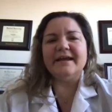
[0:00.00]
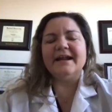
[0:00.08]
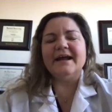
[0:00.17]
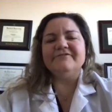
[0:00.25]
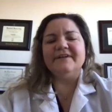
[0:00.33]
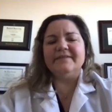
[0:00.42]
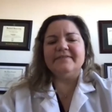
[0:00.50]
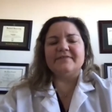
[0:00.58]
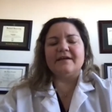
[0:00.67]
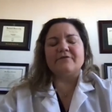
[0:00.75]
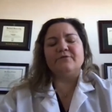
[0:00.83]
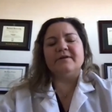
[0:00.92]
and I find that
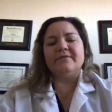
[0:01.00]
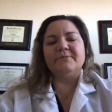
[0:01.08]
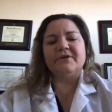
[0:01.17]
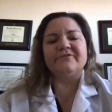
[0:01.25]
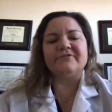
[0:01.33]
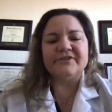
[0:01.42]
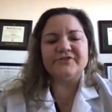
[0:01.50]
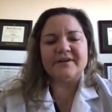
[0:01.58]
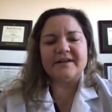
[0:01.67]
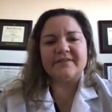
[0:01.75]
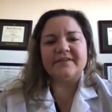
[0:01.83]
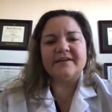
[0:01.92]
that's one of the more
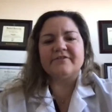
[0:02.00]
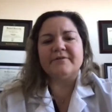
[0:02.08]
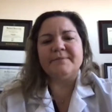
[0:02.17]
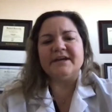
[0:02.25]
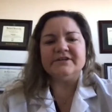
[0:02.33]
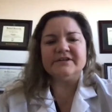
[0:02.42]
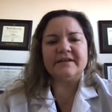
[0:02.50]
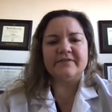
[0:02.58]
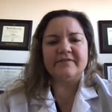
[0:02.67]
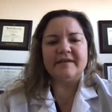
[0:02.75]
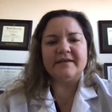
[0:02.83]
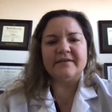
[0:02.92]
frustrating things for
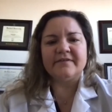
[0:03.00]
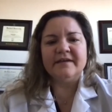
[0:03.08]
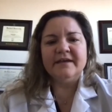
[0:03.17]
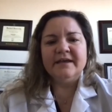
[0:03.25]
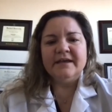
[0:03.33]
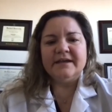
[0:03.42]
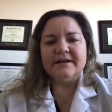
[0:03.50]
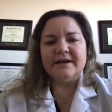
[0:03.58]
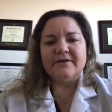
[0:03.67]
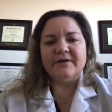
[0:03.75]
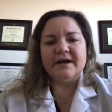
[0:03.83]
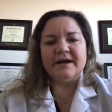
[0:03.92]
patients is, you
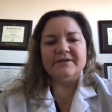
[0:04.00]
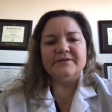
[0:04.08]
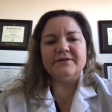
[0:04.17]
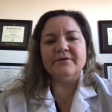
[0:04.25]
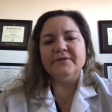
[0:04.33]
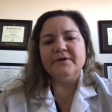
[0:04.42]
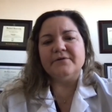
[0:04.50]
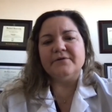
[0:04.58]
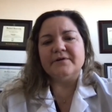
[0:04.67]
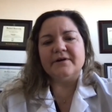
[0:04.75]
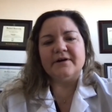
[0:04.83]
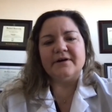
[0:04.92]
know, uh, you don't know who to
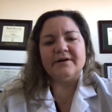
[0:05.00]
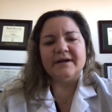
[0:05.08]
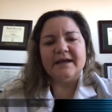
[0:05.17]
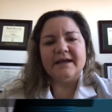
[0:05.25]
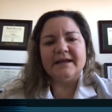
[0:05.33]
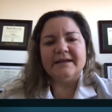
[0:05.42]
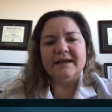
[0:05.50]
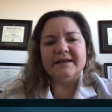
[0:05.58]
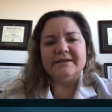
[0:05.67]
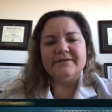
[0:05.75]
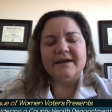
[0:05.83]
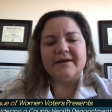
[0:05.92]
call and, and
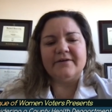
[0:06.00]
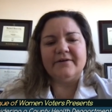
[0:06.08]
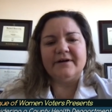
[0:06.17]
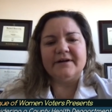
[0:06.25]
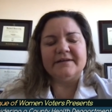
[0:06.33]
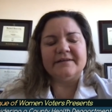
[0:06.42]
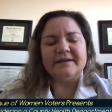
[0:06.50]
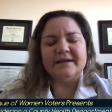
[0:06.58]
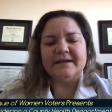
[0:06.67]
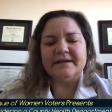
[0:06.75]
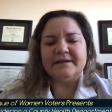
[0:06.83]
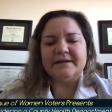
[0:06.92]
you get caught in,
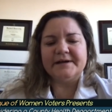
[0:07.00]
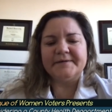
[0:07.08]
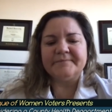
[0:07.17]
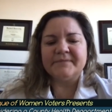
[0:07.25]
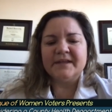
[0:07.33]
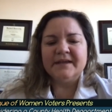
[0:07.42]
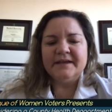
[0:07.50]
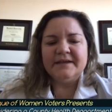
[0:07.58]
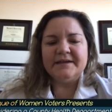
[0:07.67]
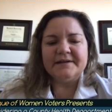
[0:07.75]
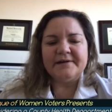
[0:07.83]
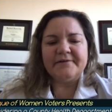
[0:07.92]
in, um,
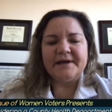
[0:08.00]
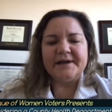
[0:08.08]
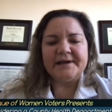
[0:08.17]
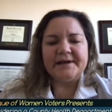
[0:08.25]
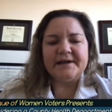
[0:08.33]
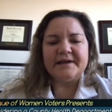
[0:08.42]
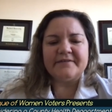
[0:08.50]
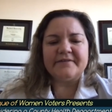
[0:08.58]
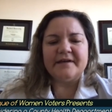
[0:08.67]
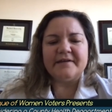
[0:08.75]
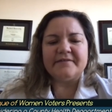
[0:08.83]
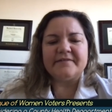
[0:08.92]
you know, a, a,
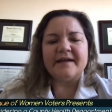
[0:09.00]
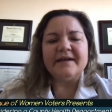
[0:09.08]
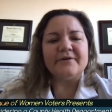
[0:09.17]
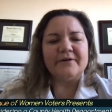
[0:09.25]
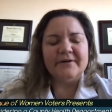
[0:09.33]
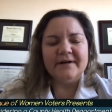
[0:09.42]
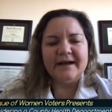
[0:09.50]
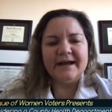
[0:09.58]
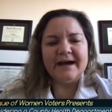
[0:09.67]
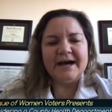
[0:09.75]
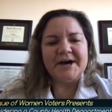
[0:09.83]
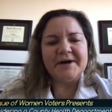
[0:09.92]
a cycle
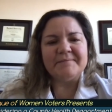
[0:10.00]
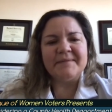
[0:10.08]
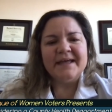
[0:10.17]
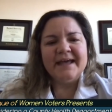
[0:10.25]
um,